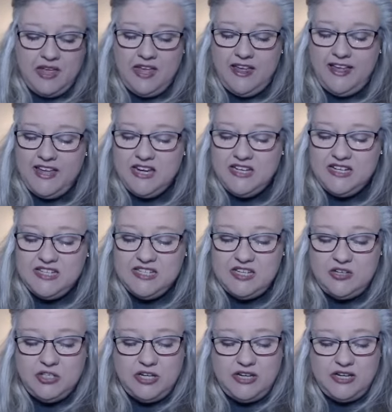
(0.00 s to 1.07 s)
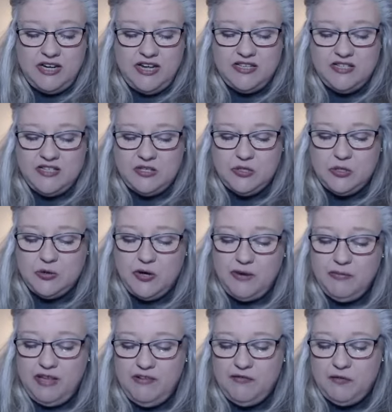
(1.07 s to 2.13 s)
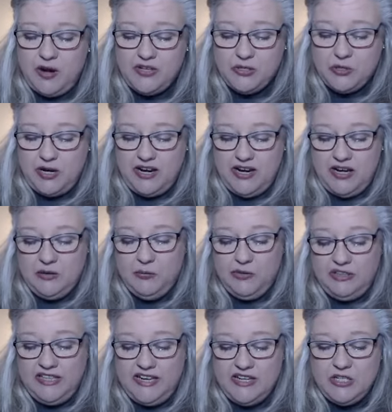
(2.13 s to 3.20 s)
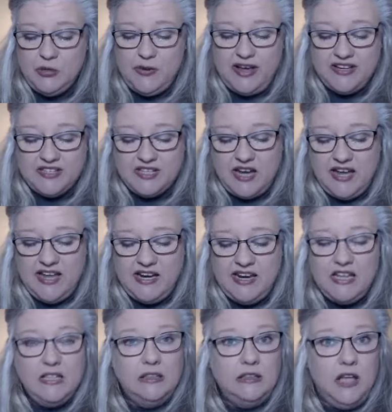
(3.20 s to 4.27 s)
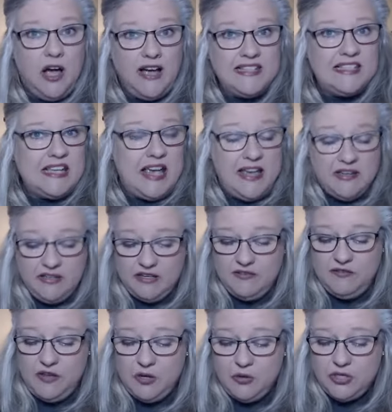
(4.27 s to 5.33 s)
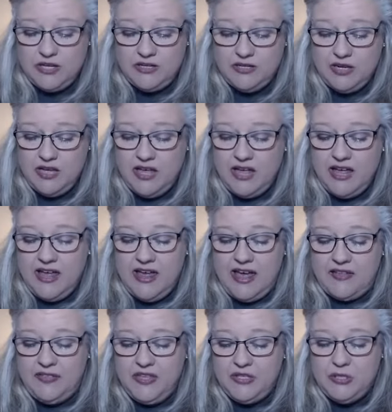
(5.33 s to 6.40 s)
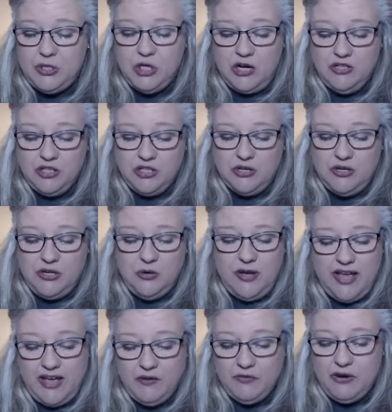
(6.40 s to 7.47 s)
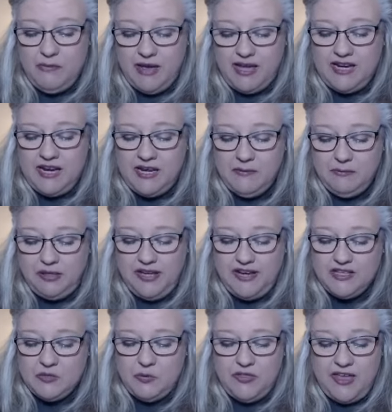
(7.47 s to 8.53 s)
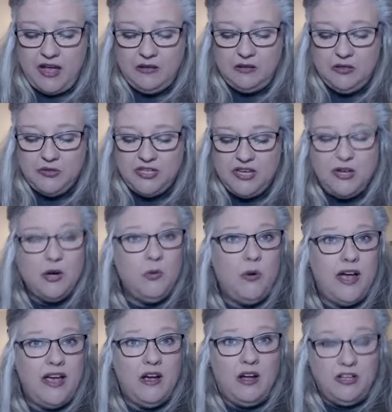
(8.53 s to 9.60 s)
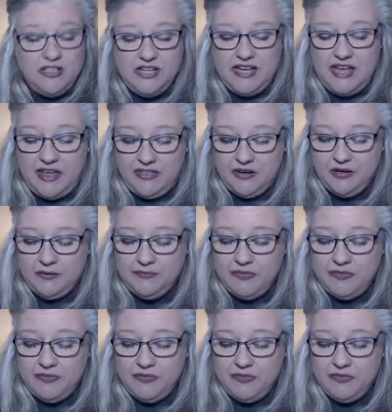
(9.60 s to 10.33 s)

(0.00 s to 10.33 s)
indecision is extremely frustrating and will lead to anxiety, loss, and confusion. At this juncture, you can't remain in place without losing your way altogether.